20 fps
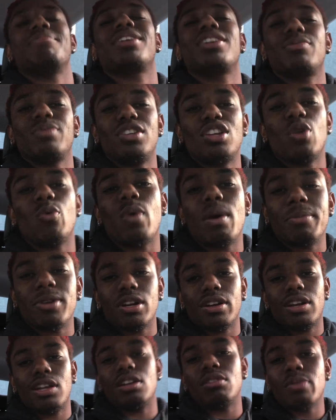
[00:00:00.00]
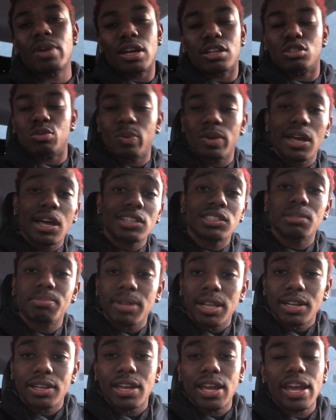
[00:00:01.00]
Because we know women are indirect, so we got to
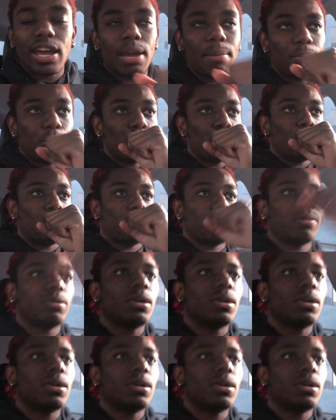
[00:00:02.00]
play the game. Boom.